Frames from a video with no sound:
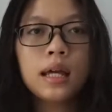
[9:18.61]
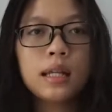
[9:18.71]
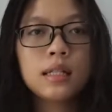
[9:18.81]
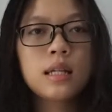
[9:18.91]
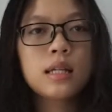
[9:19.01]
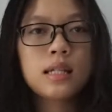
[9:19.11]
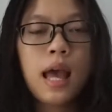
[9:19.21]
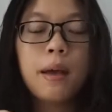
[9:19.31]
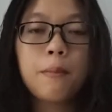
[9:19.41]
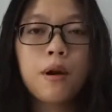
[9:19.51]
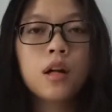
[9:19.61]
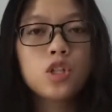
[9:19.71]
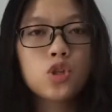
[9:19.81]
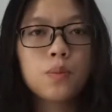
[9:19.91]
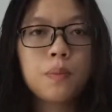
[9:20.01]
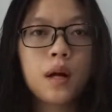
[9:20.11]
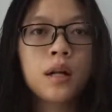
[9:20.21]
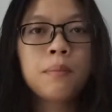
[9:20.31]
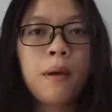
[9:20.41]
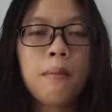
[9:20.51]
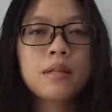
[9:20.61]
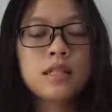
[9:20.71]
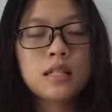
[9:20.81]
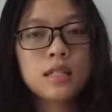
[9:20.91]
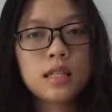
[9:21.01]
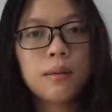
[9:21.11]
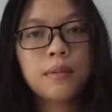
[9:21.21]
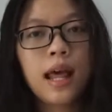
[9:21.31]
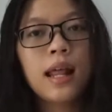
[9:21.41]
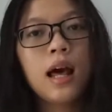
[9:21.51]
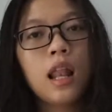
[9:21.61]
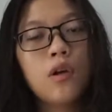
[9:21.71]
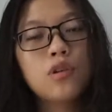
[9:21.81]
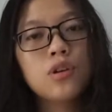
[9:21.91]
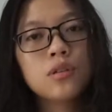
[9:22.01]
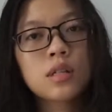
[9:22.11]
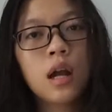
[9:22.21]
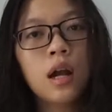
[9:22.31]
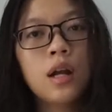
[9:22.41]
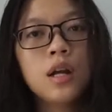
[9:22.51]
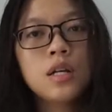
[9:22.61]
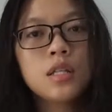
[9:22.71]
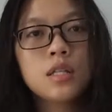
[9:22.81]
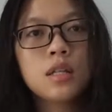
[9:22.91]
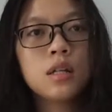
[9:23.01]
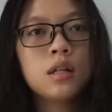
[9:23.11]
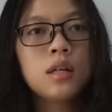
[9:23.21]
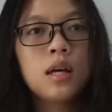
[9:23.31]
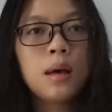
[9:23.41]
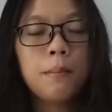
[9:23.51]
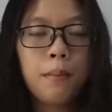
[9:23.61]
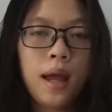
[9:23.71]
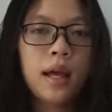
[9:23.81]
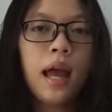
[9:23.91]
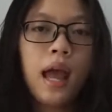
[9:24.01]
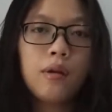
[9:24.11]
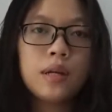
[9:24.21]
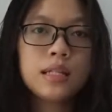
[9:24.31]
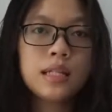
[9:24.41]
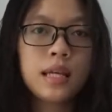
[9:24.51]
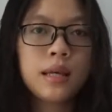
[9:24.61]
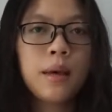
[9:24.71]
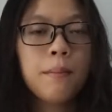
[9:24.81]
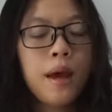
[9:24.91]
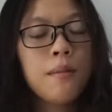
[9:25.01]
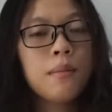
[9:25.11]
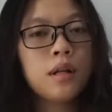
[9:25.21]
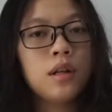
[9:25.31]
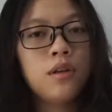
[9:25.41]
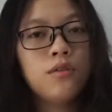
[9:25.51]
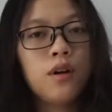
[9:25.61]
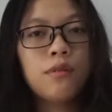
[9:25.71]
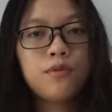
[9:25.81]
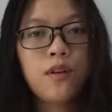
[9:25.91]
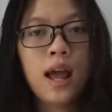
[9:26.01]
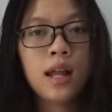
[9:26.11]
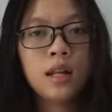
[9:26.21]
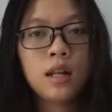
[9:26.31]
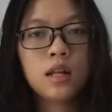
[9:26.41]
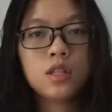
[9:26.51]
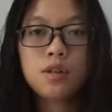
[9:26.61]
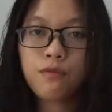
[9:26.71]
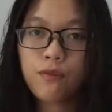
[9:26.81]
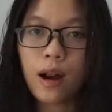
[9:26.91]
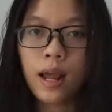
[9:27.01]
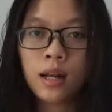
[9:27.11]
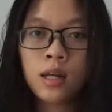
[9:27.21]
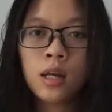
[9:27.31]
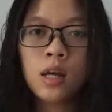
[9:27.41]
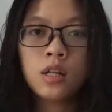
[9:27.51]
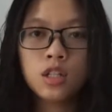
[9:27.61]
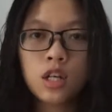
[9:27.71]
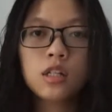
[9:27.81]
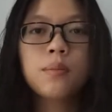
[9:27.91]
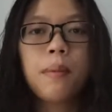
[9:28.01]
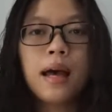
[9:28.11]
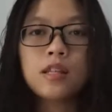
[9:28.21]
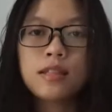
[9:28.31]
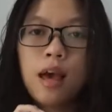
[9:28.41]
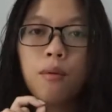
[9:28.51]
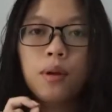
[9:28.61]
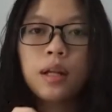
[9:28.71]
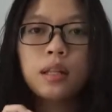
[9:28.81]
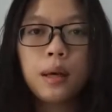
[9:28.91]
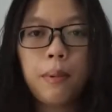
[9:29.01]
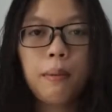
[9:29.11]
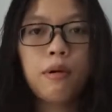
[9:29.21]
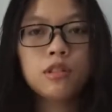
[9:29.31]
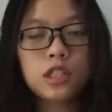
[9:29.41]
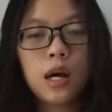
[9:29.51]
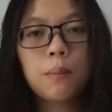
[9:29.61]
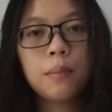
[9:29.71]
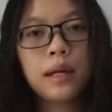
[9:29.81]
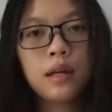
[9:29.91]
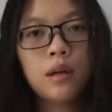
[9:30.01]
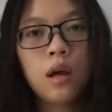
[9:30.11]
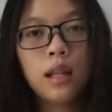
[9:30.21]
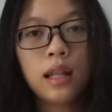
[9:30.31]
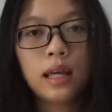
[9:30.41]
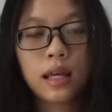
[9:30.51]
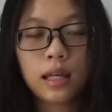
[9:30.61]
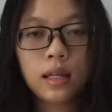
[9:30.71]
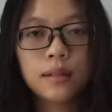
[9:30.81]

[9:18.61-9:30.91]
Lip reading: This is a peer-to-peer payment system that allows users to make and receive payment from friend to friend just by sharing the PayPal.me link.